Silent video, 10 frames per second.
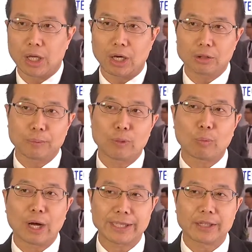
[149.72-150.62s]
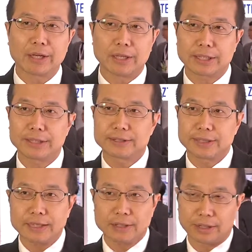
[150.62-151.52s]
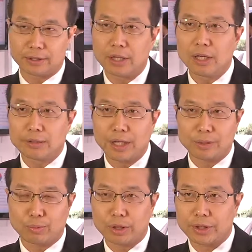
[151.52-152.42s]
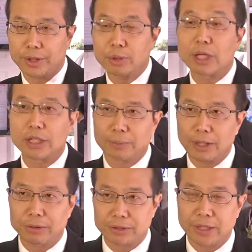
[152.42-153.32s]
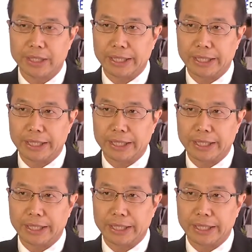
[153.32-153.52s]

how to provide a consistent network user experience